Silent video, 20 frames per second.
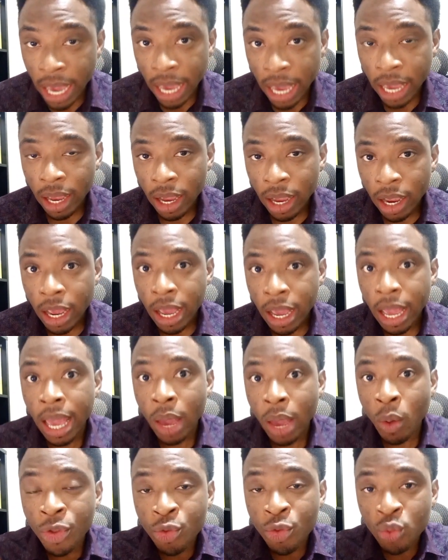
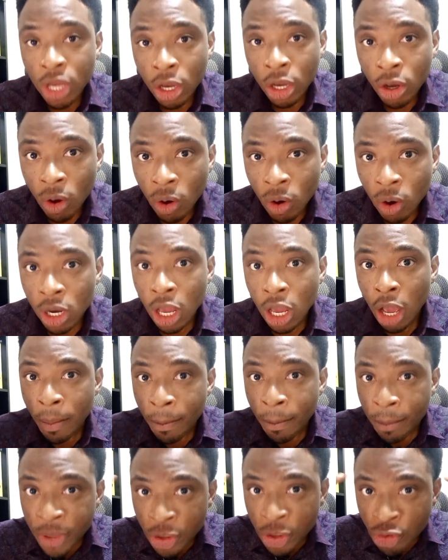and which they call
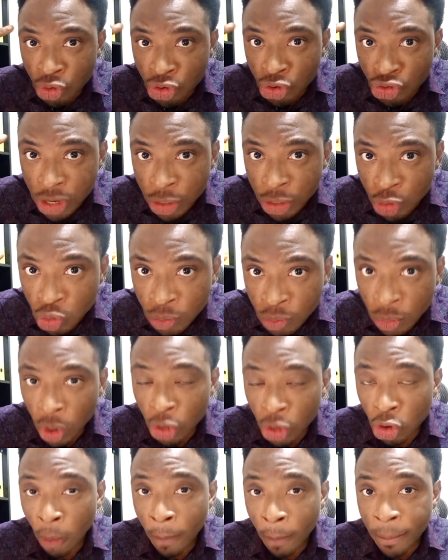pituitary
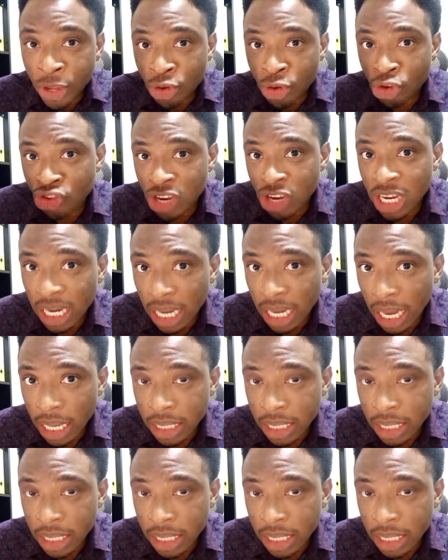tumor. Your pituitary